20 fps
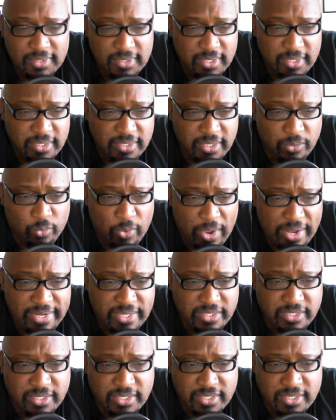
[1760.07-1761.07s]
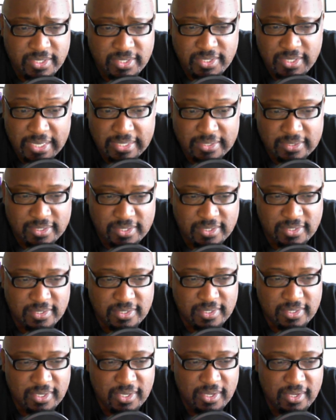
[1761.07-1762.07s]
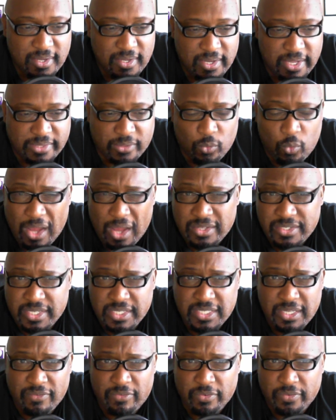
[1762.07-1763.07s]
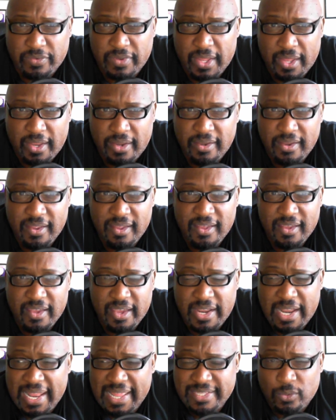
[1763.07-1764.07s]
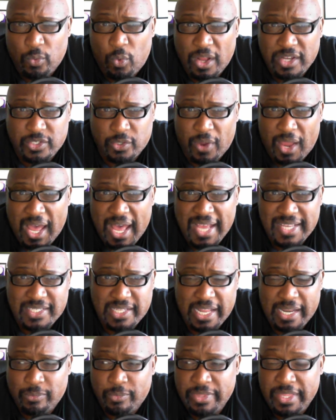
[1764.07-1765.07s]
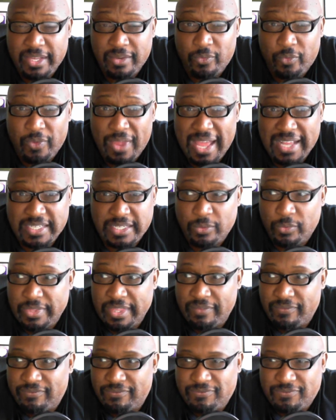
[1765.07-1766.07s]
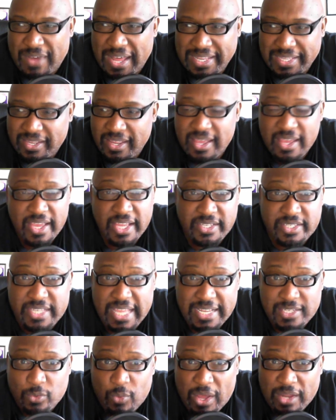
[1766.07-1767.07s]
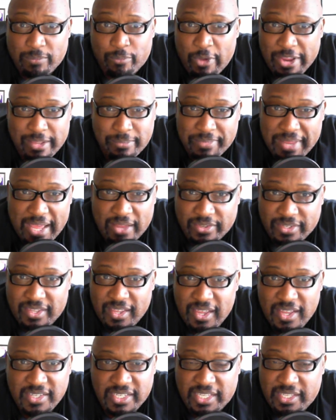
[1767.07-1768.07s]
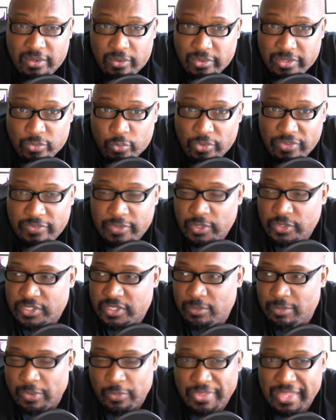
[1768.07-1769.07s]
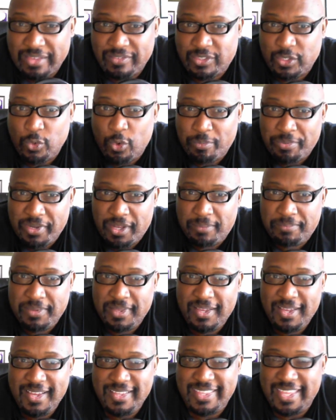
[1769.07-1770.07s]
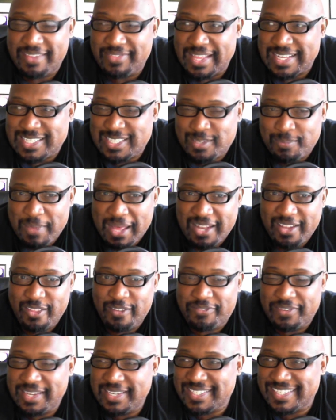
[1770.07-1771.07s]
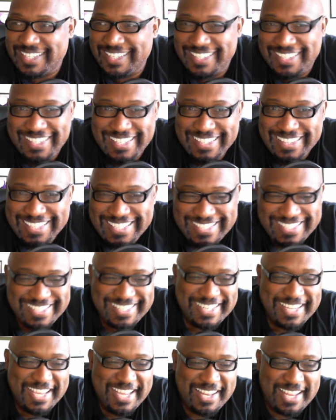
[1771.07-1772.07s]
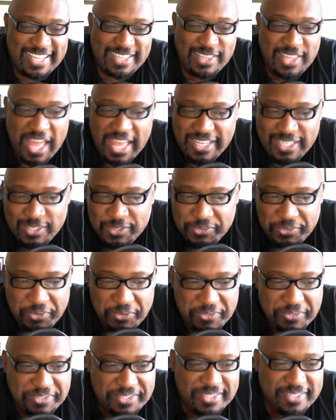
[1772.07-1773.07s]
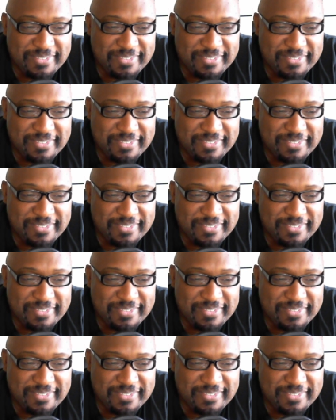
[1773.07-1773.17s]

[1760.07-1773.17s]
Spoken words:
Get right into the sex, like the wildest things they've ever done. And I like to watch their eyes light up when they finally, it takes a while to break them down to get it to reveal to you, but when they do open up, they have that smile on their face. They did this, like naughty little girls.